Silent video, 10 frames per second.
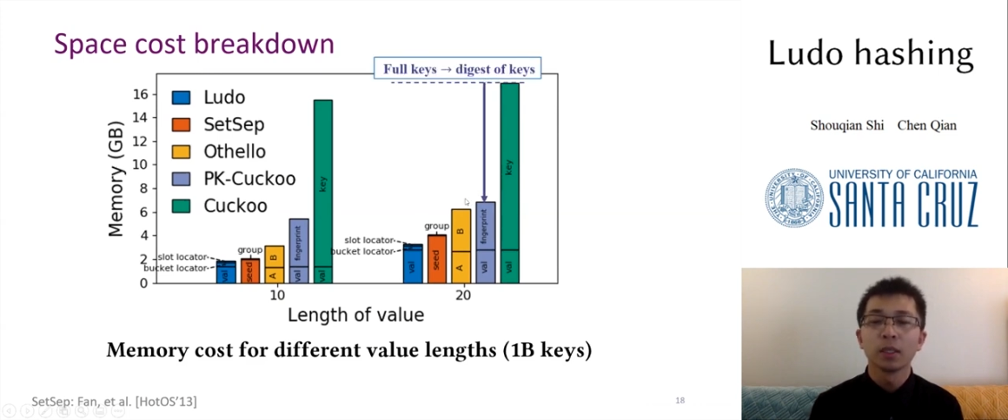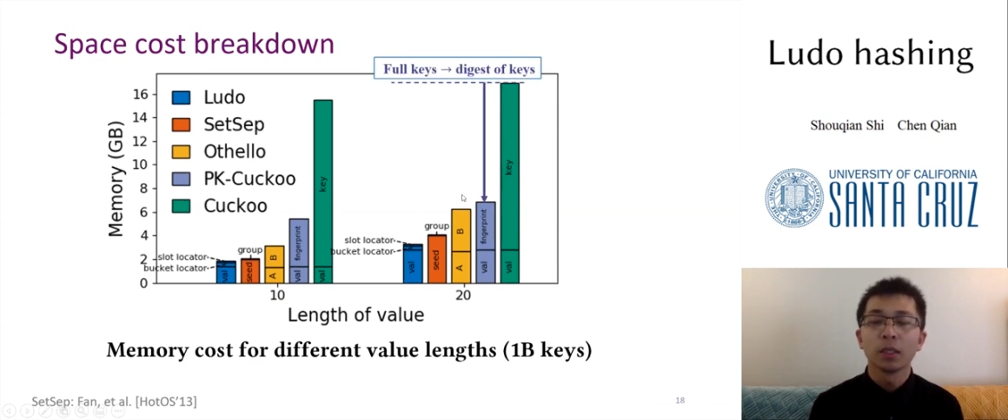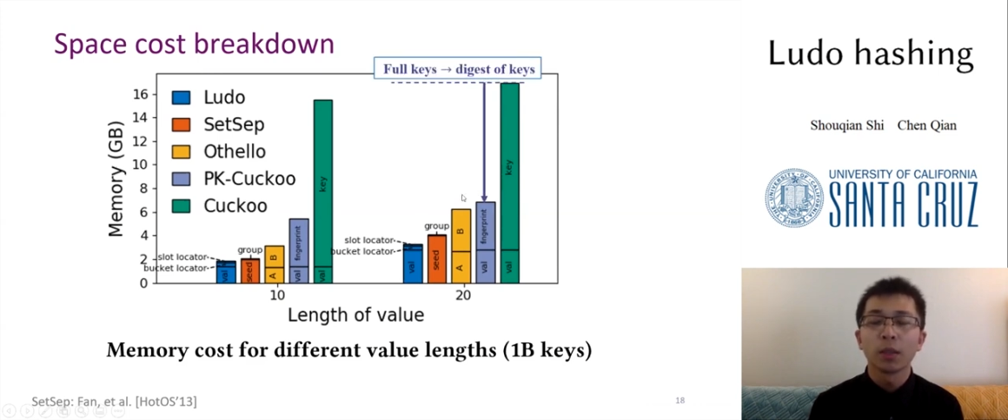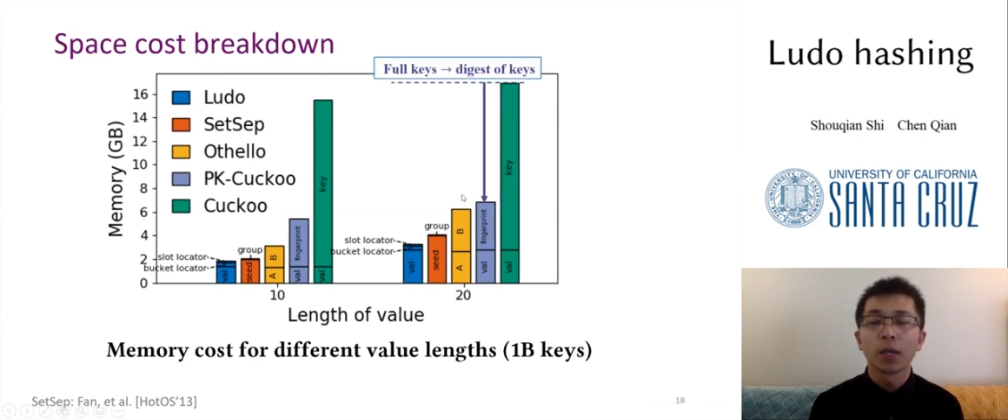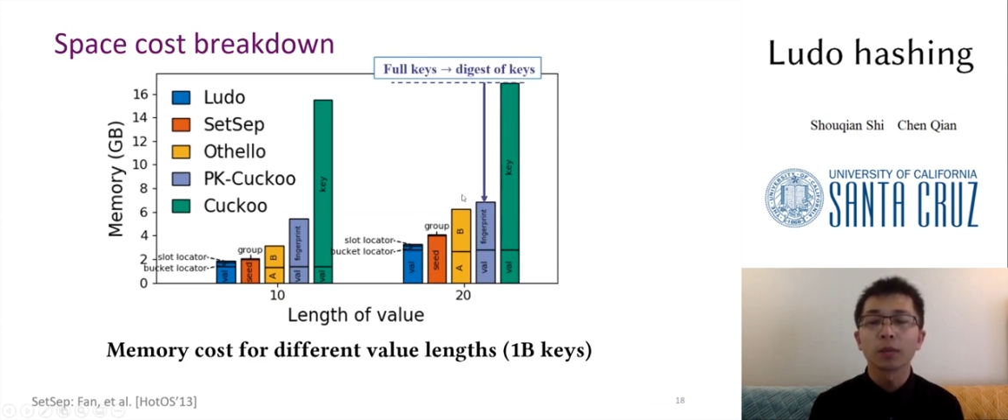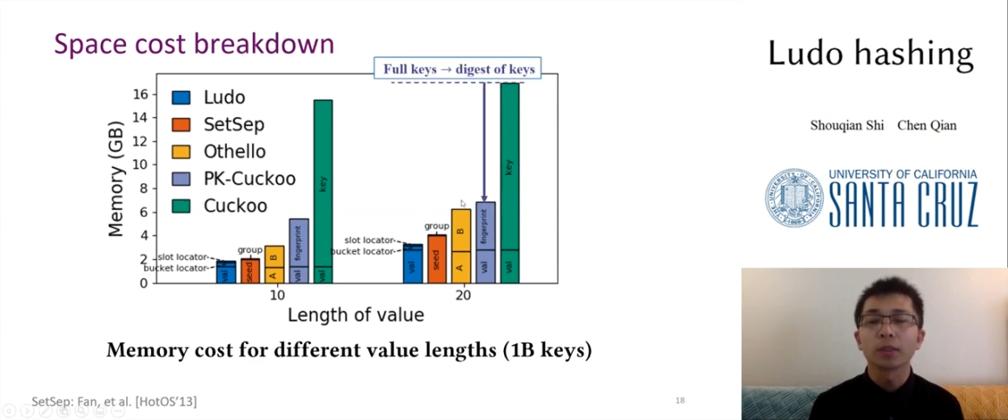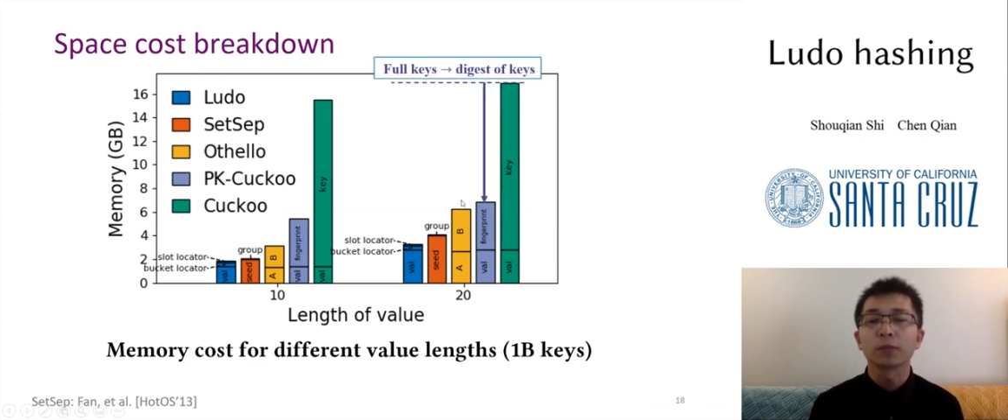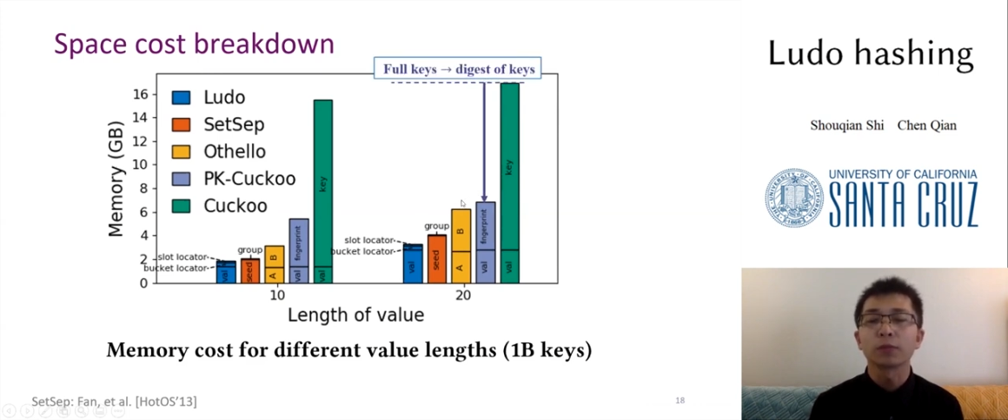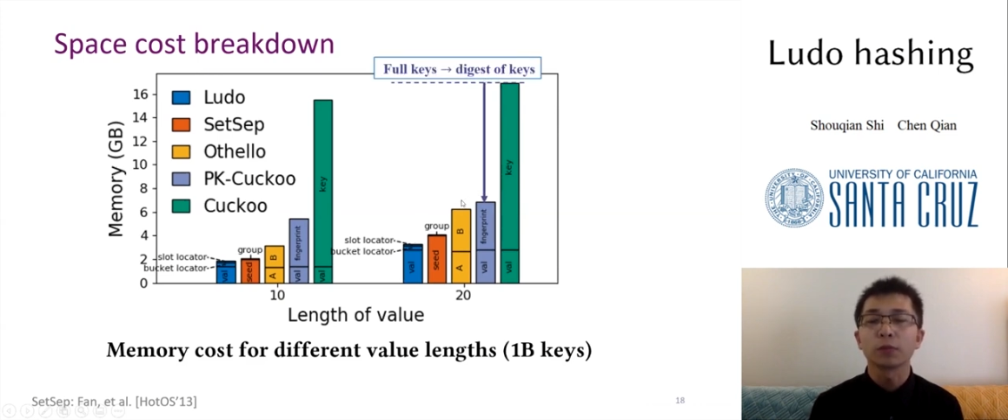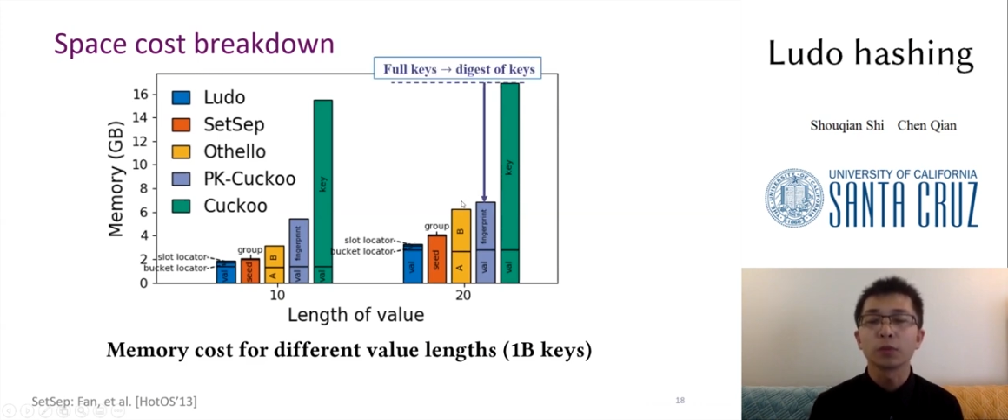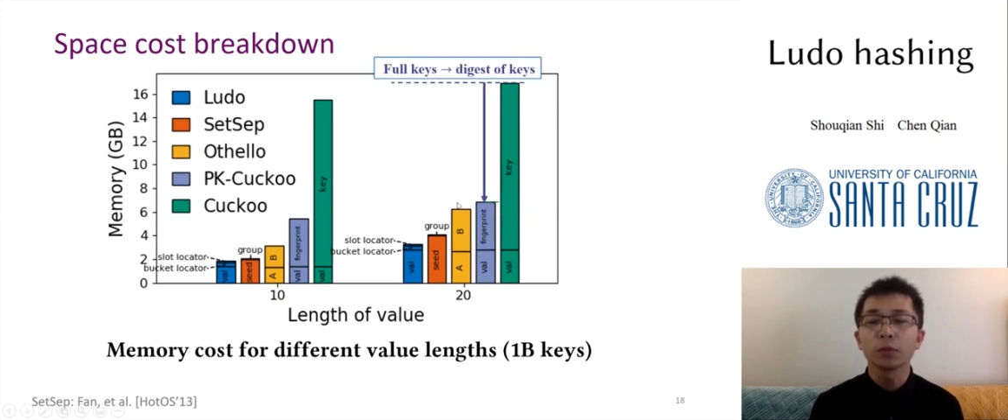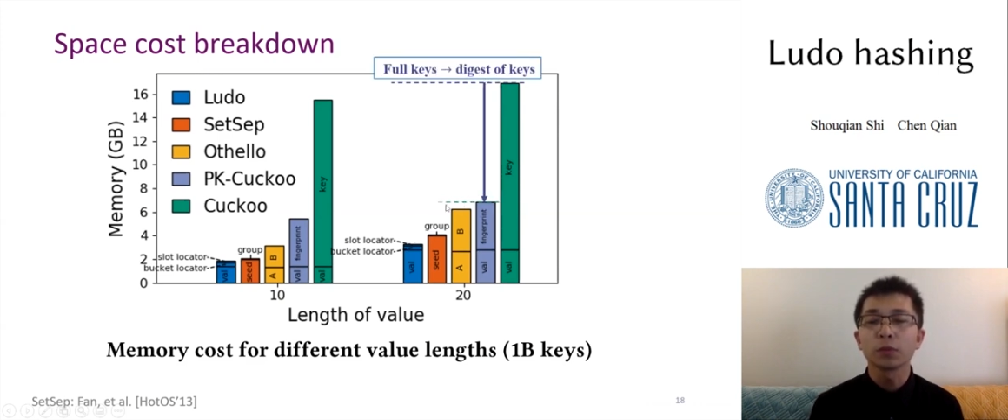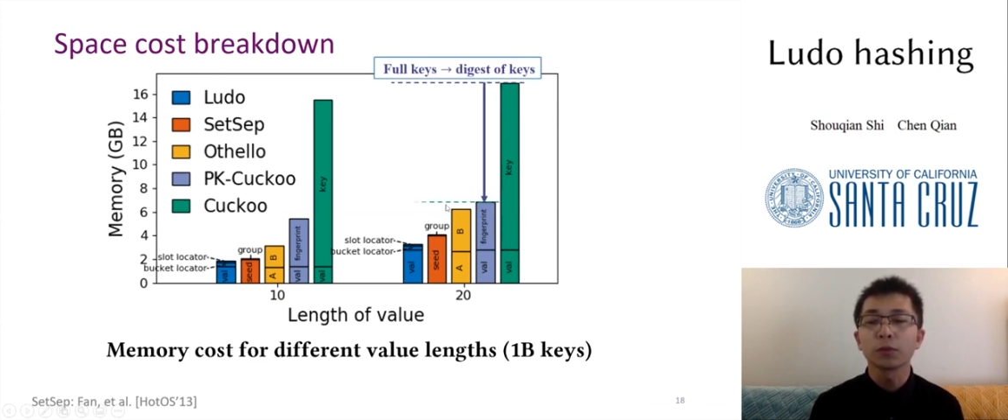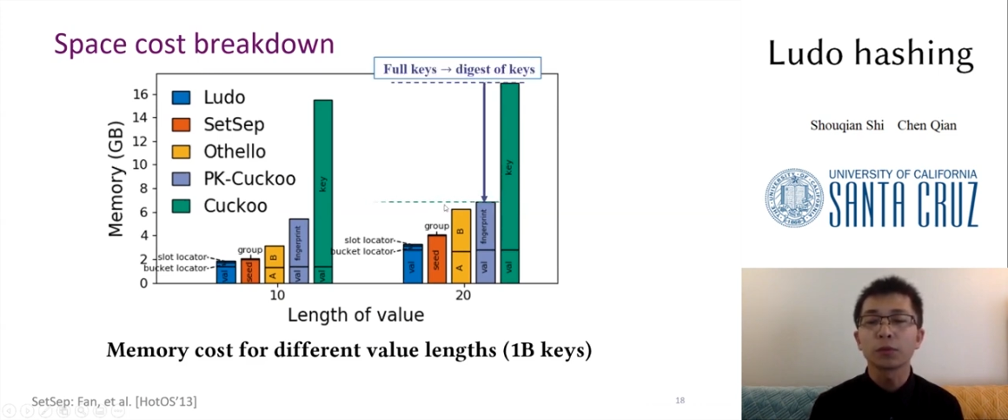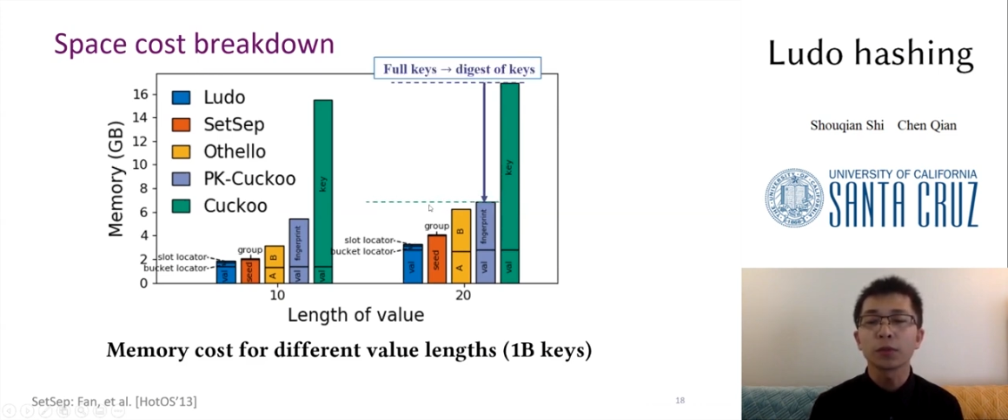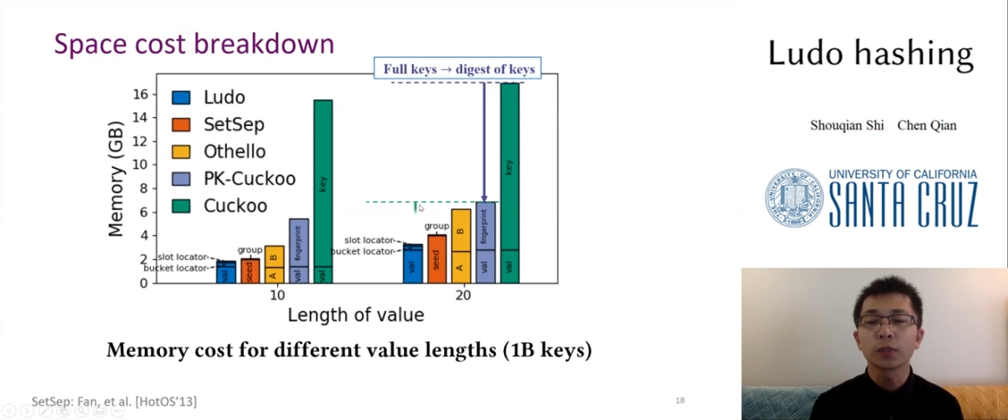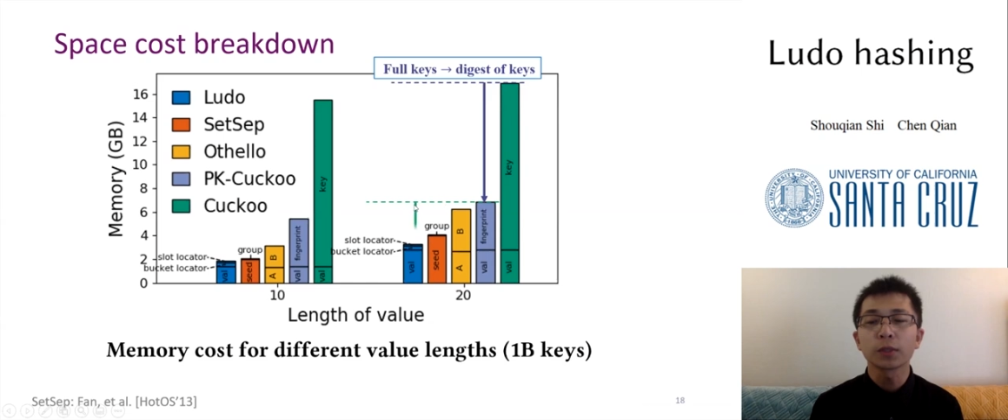while the Ludo further